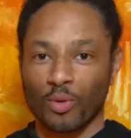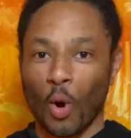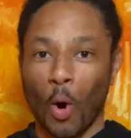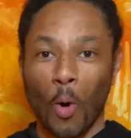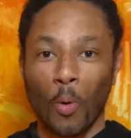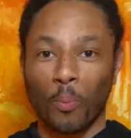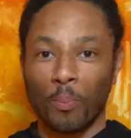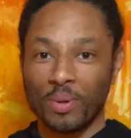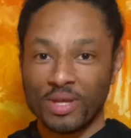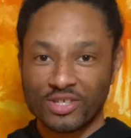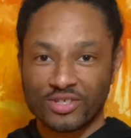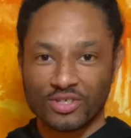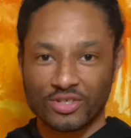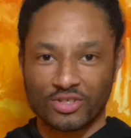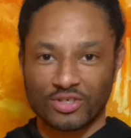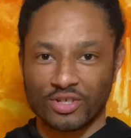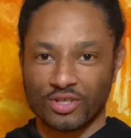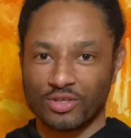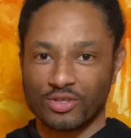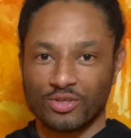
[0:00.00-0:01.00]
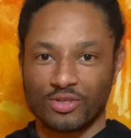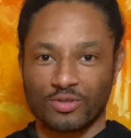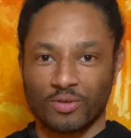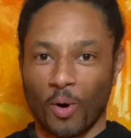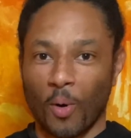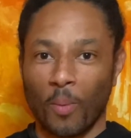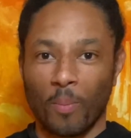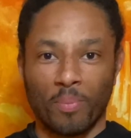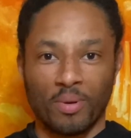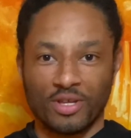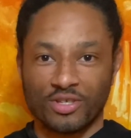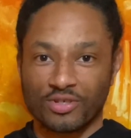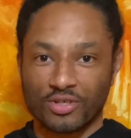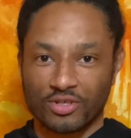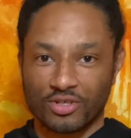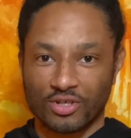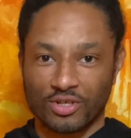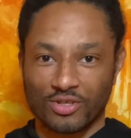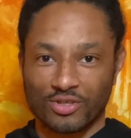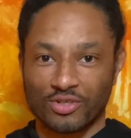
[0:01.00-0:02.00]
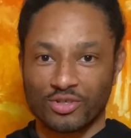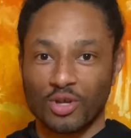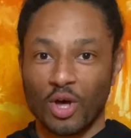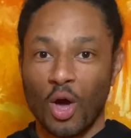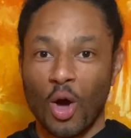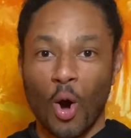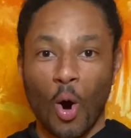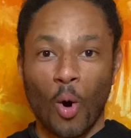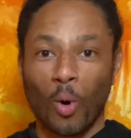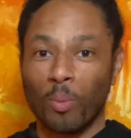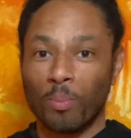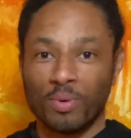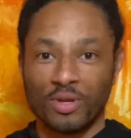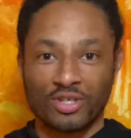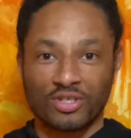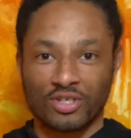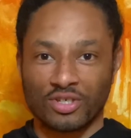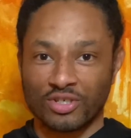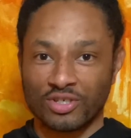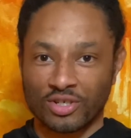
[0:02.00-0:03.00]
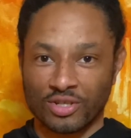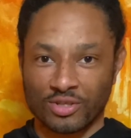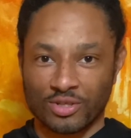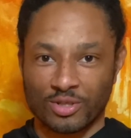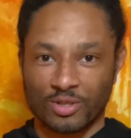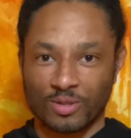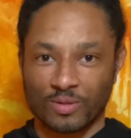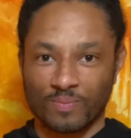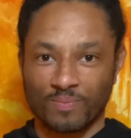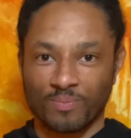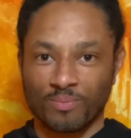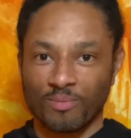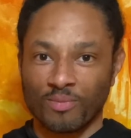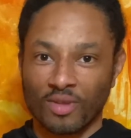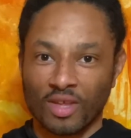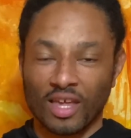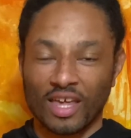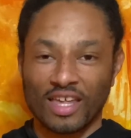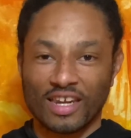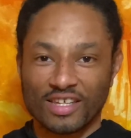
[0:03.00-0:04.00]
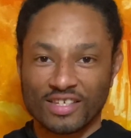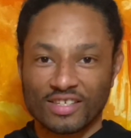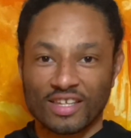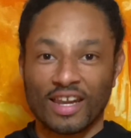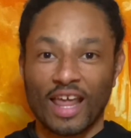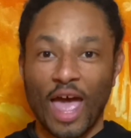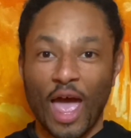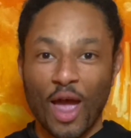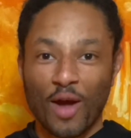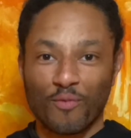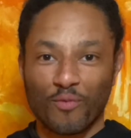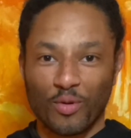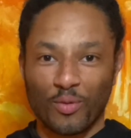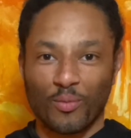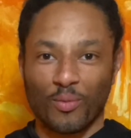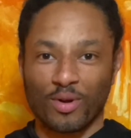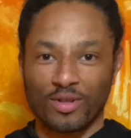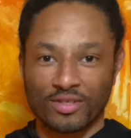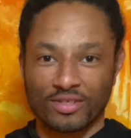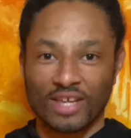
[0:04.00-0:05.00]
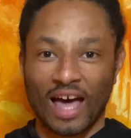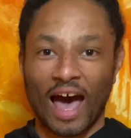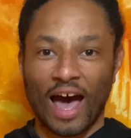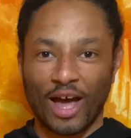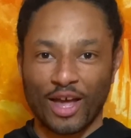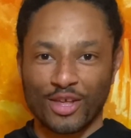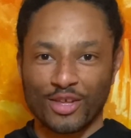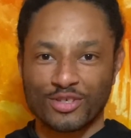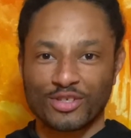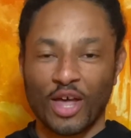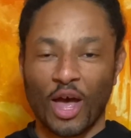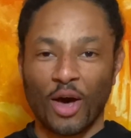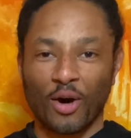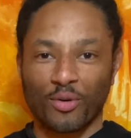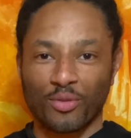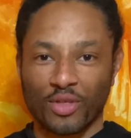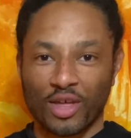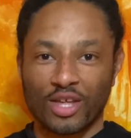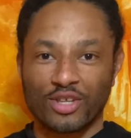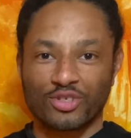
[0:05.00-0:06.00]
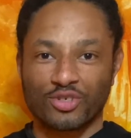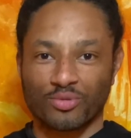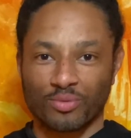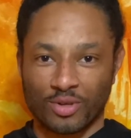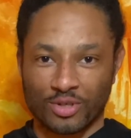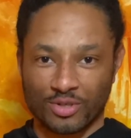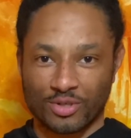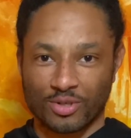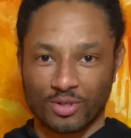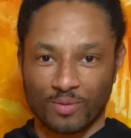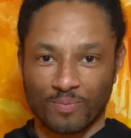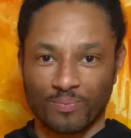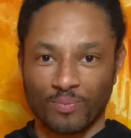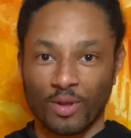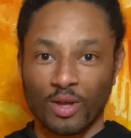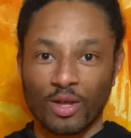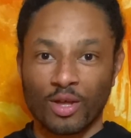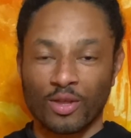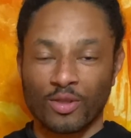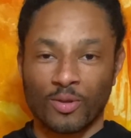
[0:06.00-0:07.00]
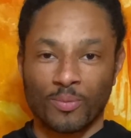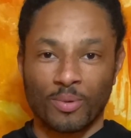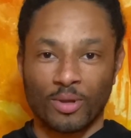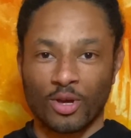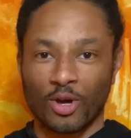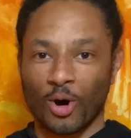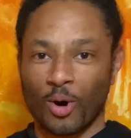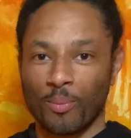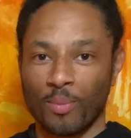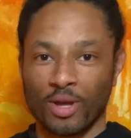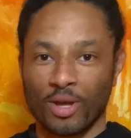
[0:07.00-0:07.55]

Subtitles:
Obesogens, obesogens, obesogens. It is in everyone's highest health interest to become